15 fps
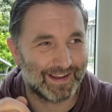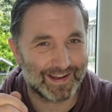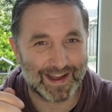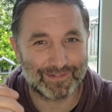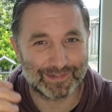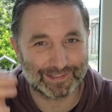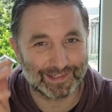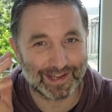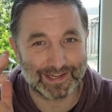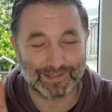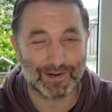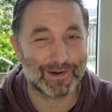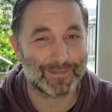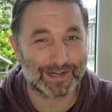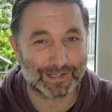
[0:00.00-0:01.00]
I was like,
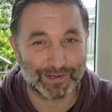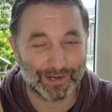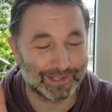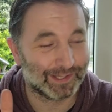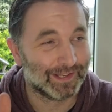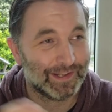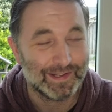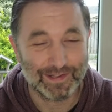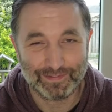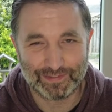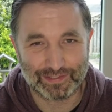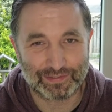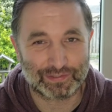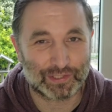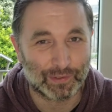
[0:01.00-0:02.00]
oh my God,
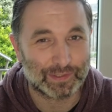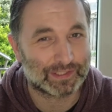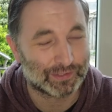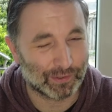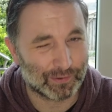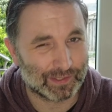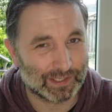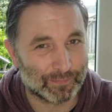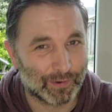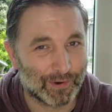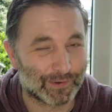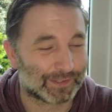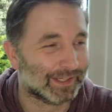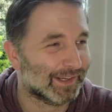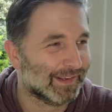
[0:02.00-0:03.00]
this is going totally
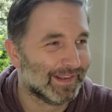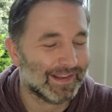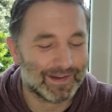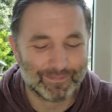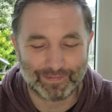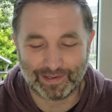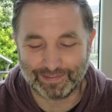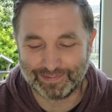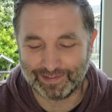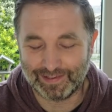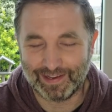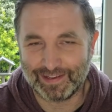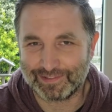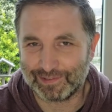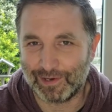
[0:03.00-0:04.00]
wrong. But
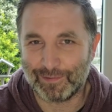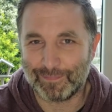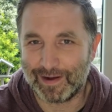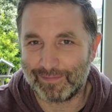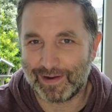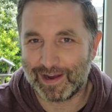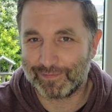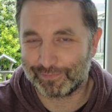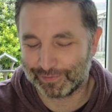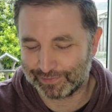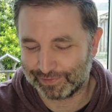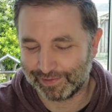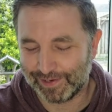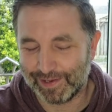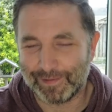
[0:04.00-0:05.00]
so my wife
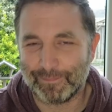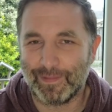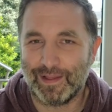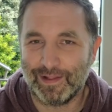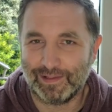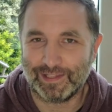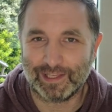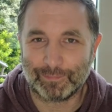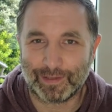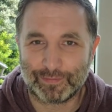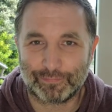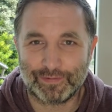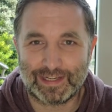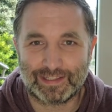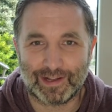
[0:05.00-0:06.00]
was a little bit
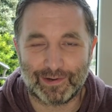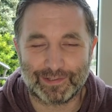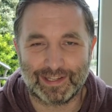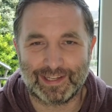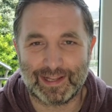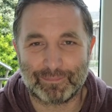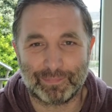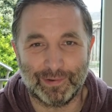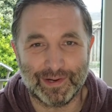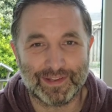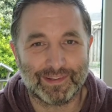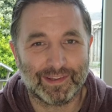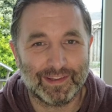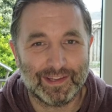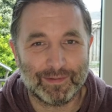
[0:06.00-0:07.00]
freaked out at that
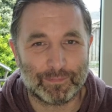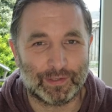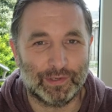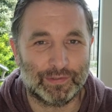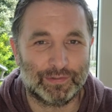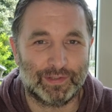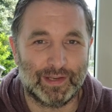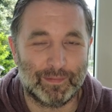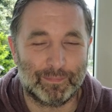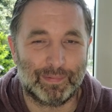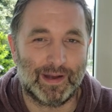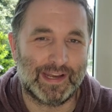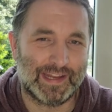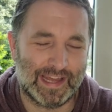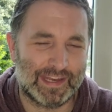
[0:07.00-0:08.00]
point, because
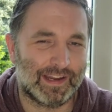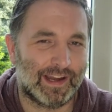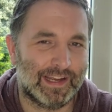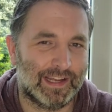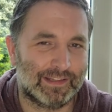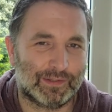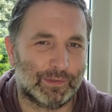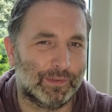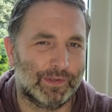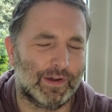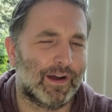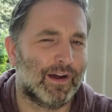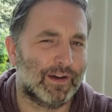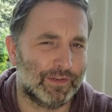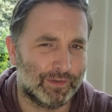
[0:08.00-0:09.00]
by then I had told her,
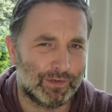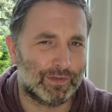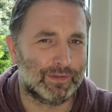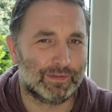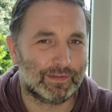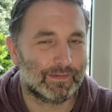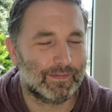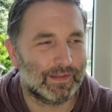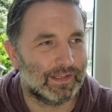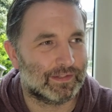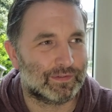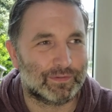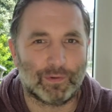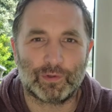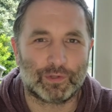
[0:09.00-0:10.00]
oh no,
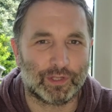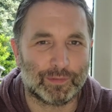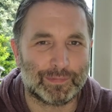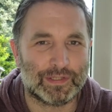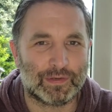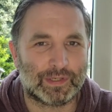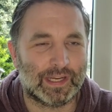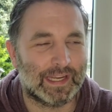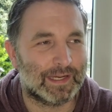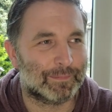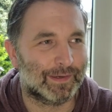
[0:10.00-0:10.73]
it's all going to be okay.